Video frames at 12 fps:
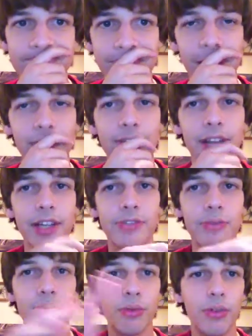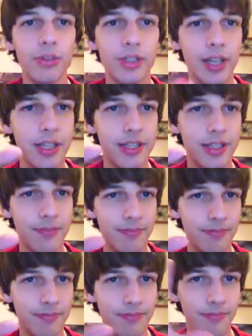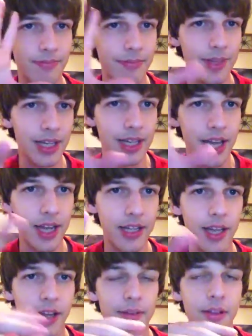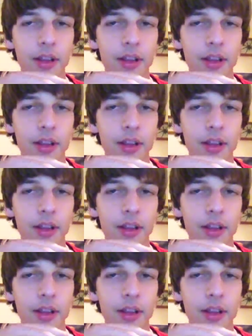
if Lightsworn Ruler is the deck that